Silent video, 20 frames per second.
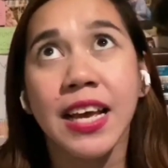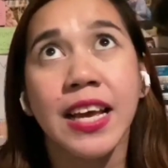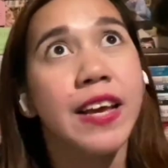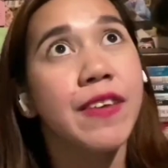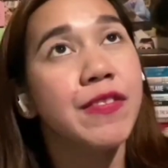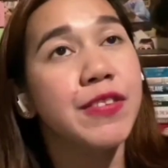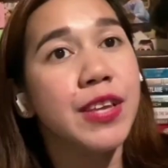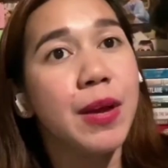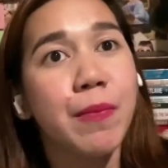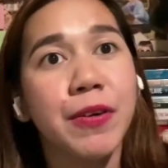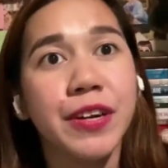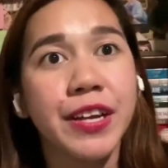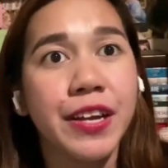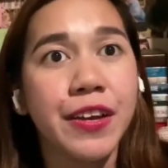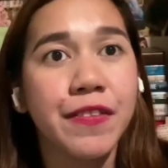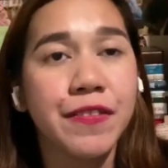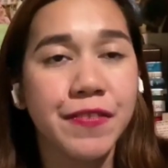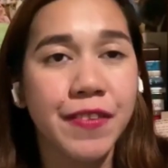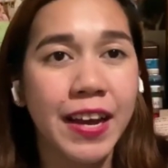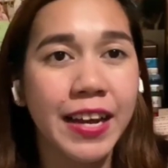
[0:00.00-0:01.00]
If summary
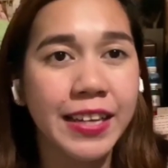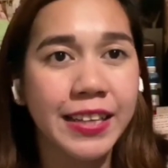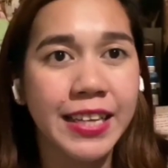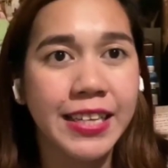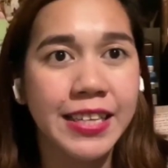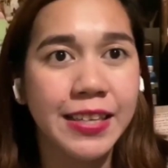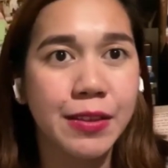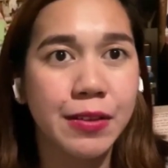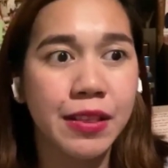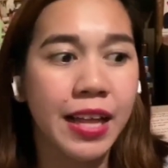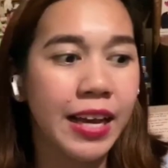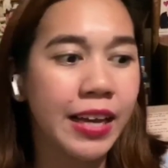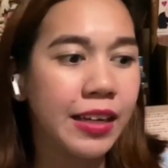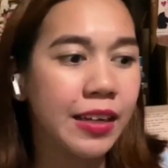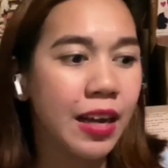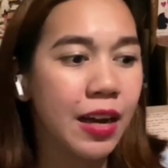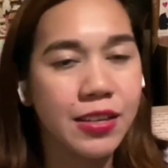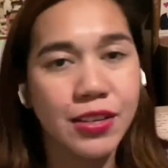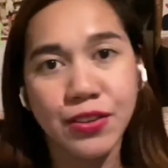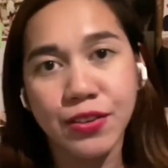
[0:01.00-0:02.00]
of findings
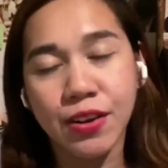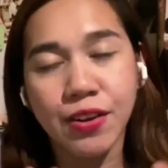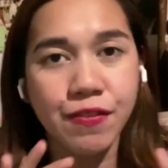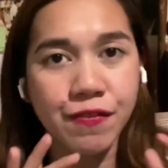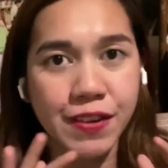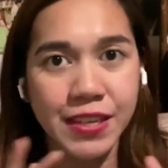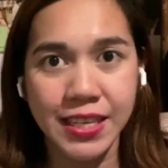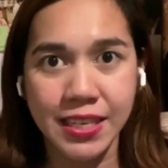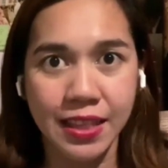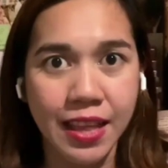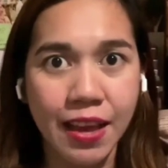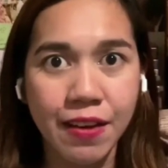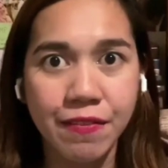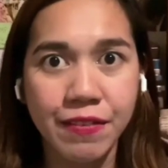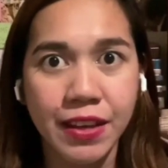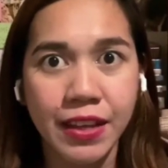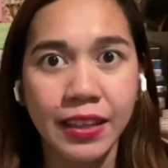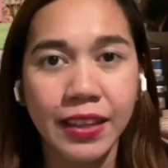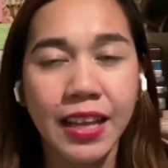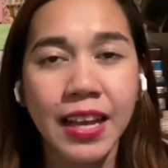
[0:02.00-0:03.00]
like a surface
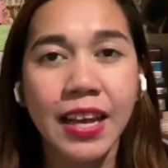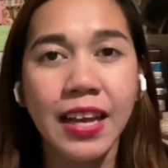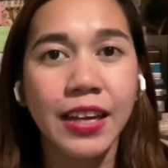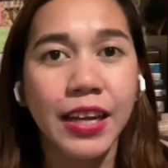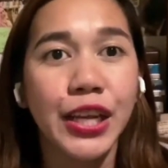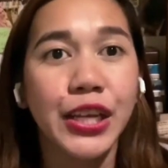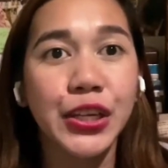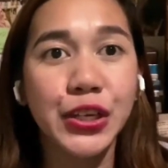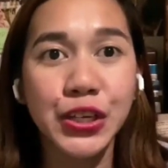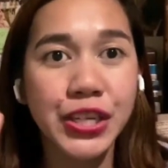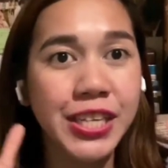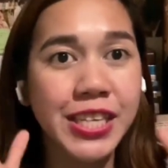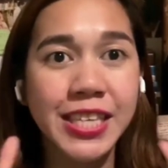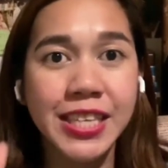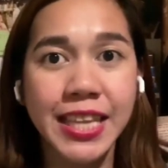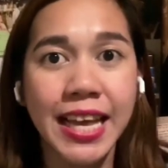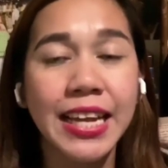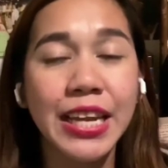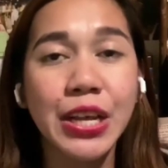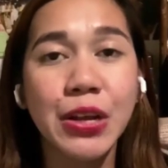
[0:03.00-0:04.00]
level, like you're just
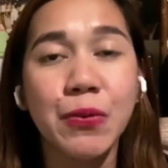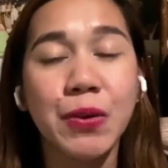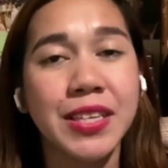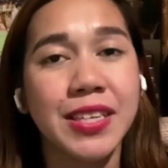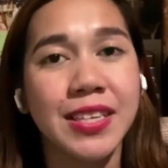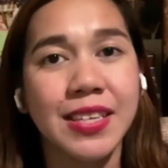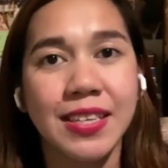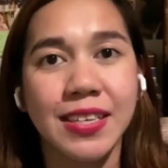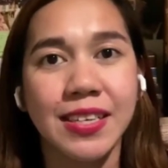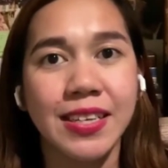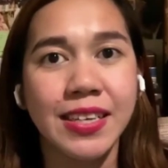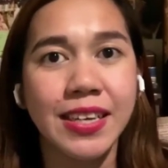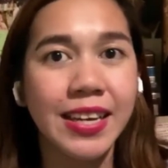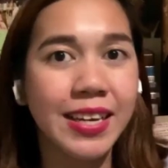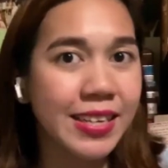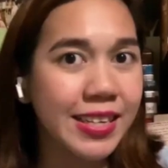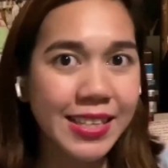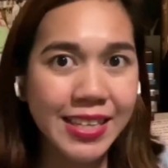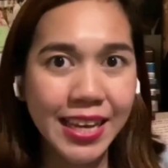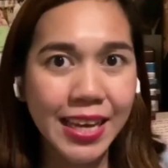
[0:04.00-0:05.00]
telling what's
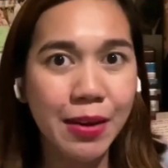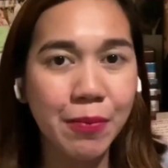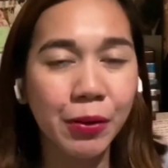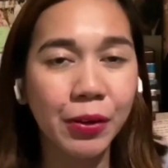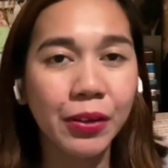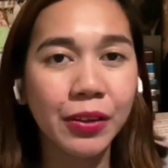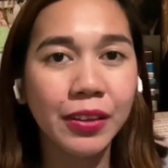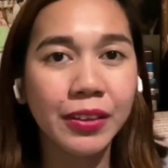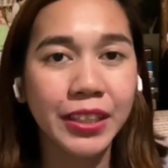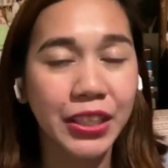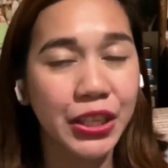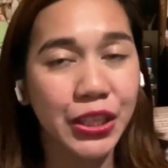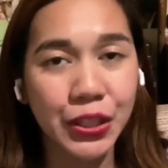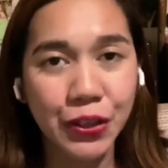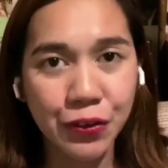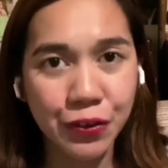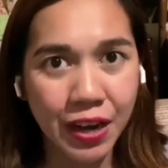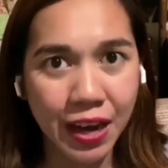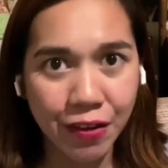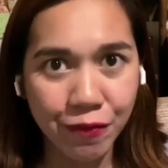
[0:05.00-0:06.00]
in a table that
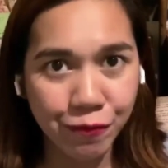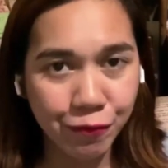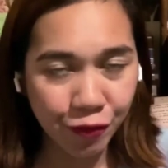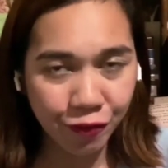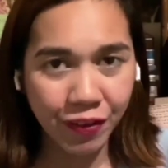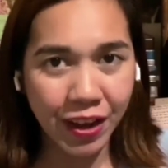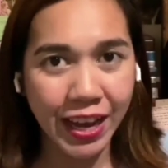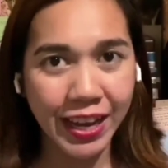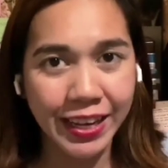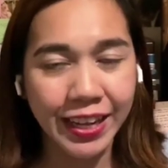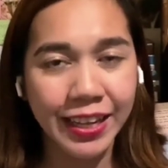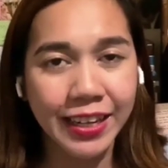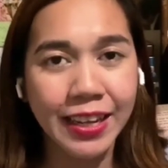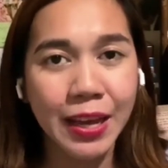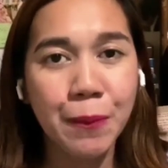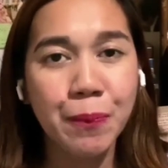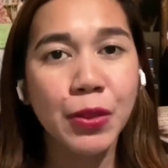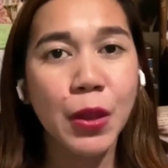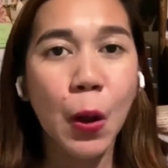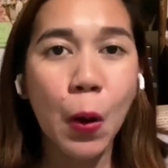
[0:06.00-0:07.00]
you have provided,
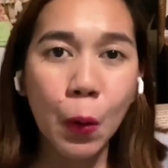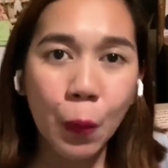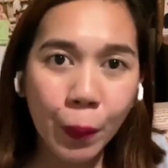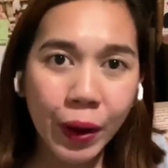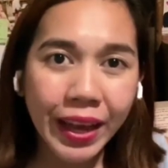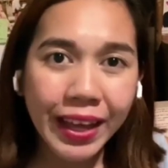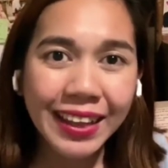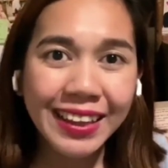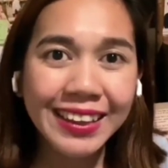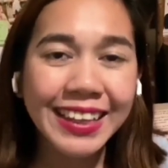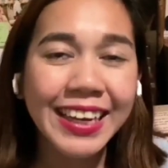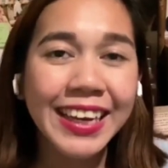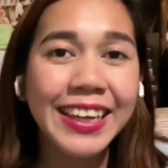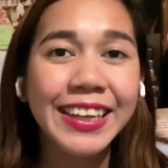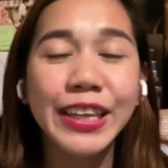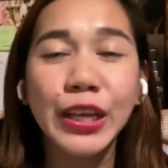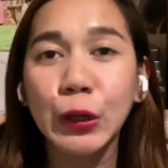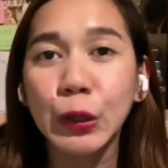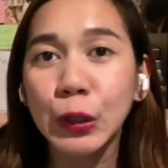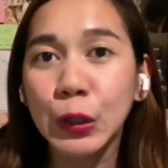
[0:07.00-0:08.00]
well,
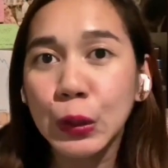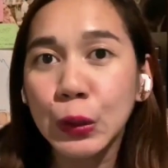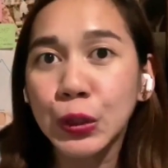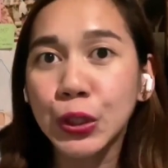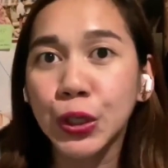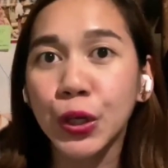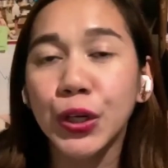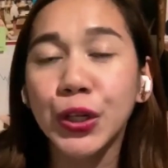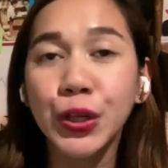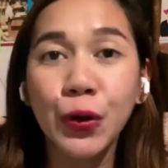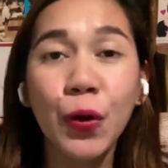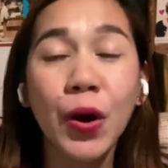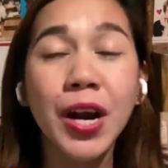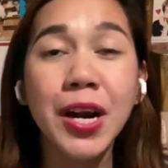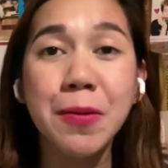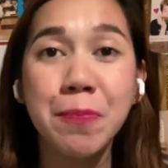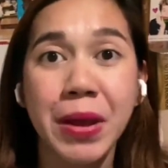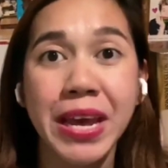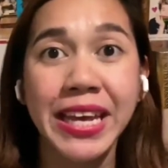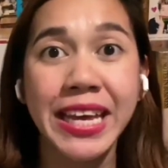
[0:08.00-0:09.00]
in the conclusion, you
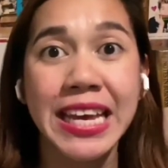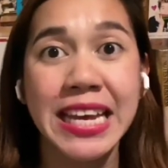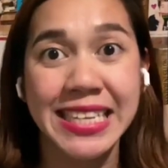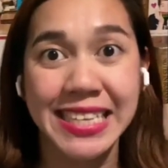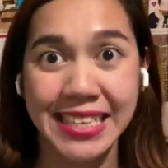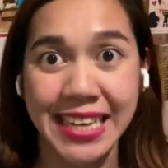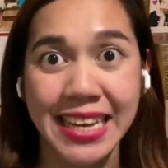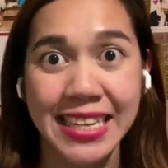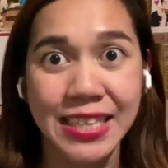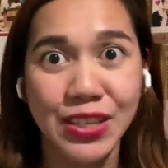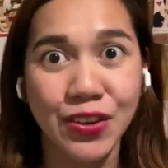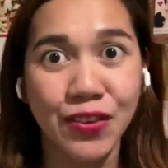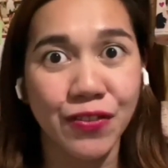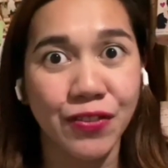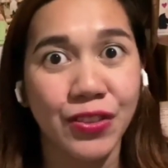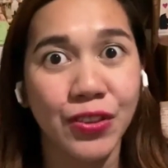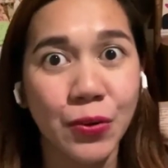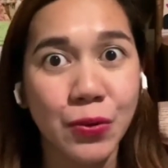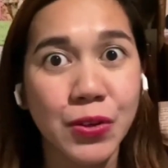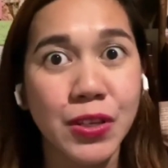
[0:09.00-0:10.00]
are making sense
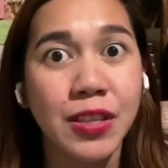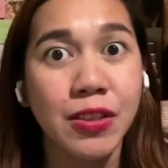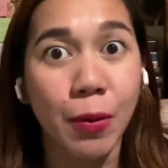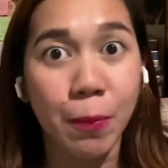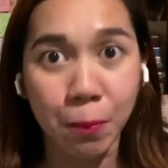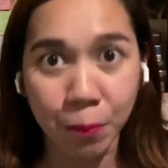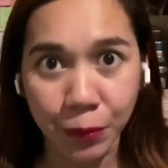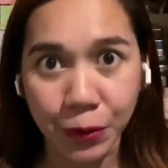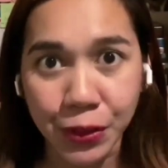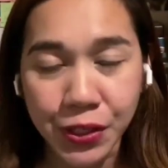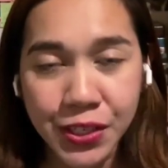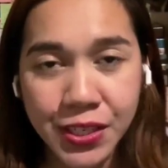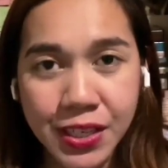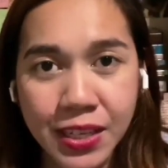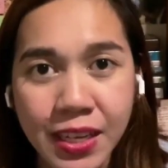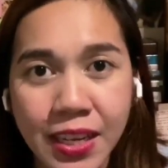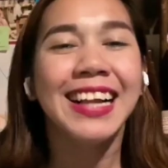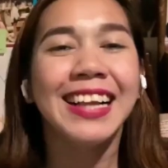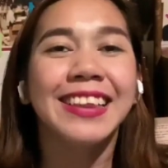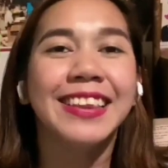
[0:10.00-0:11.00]
of those numbers.
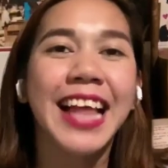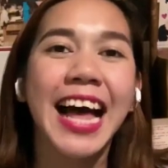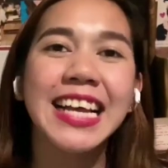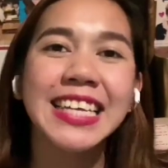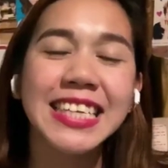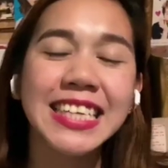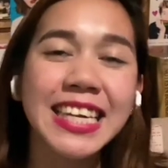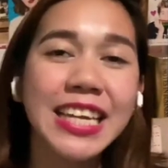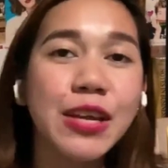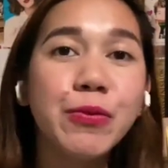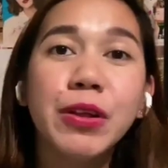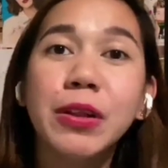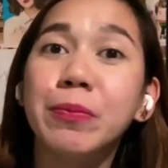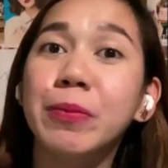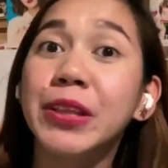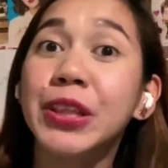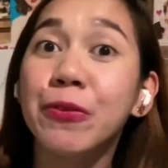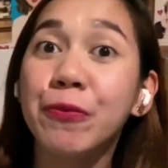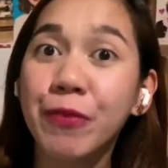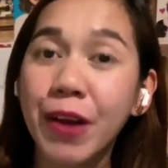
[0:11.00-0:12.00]
Lastly will be
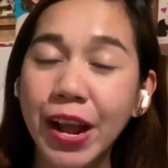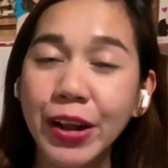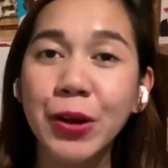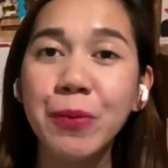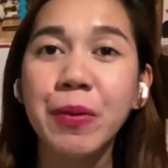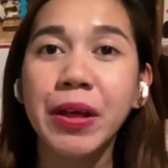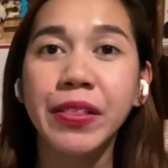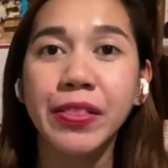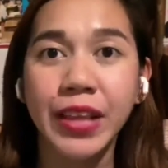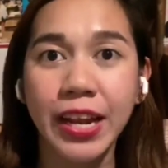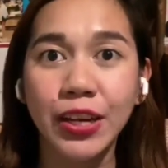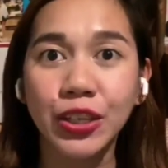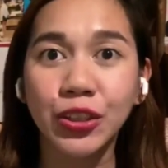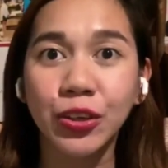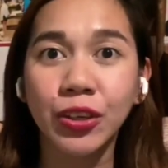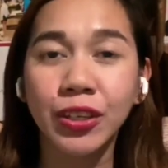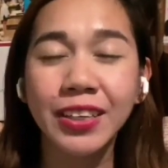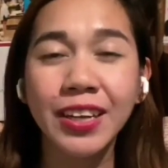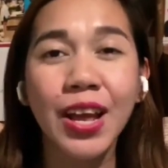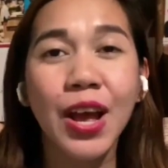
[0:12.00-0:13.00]
the
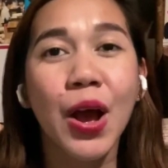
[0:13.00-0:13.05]
recommendation.